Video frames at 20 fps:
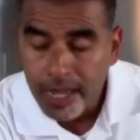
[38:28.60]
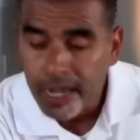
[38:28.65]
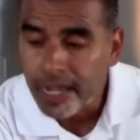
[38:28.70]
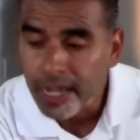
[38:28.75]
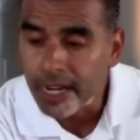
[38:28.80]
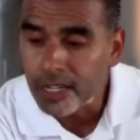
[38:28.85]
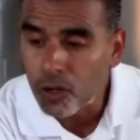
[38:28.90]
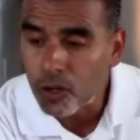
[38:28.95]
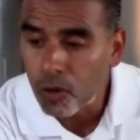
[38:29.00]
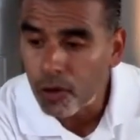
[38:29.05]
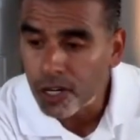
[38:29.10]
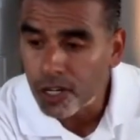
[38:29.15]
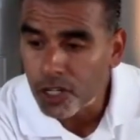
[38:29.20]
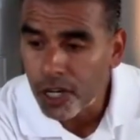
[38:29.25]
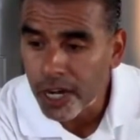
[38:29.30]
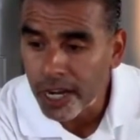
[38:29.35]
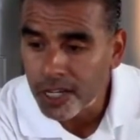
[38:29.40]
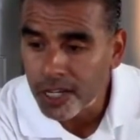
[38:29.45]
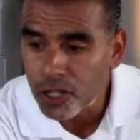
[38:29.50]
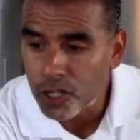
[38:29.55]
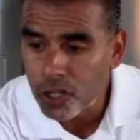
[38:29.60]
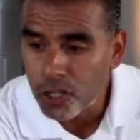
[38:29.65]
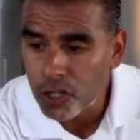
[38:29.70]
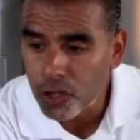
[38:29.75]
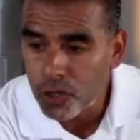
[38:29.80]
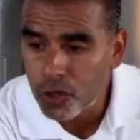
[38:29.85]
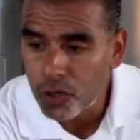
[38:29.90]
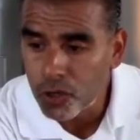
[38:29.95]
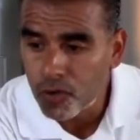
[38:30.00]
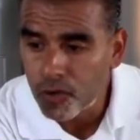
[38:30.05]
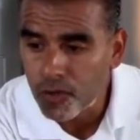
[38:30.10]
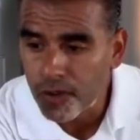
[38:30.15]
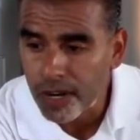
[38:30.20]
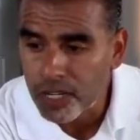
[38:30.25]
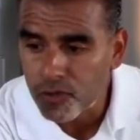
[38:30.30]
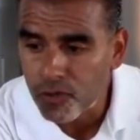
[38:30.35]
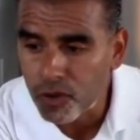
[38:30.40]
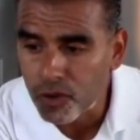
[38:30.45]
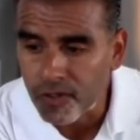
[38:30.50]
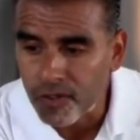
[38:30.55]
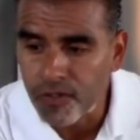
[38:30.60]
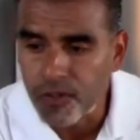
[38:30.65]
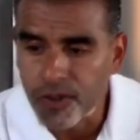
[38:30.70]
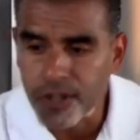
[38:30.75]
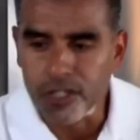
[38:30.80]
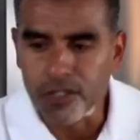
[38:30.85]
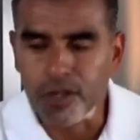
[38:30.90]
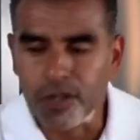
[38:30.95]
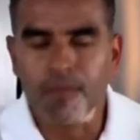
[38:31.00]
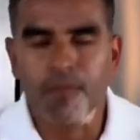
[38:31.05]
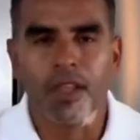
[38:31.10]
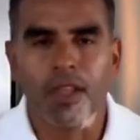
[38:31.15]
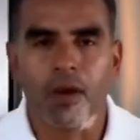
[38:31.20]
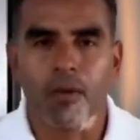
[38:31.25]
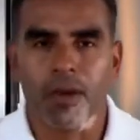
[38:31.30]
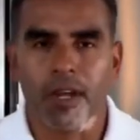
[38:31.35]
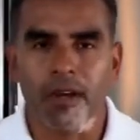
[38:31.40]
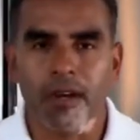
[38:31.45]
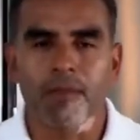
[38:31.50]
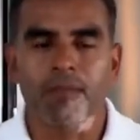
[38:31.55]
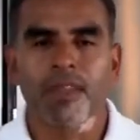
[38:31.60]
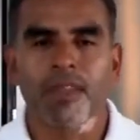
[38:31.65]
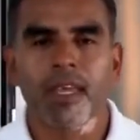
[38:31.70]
It is going to change to fresh food and freezer. There we go.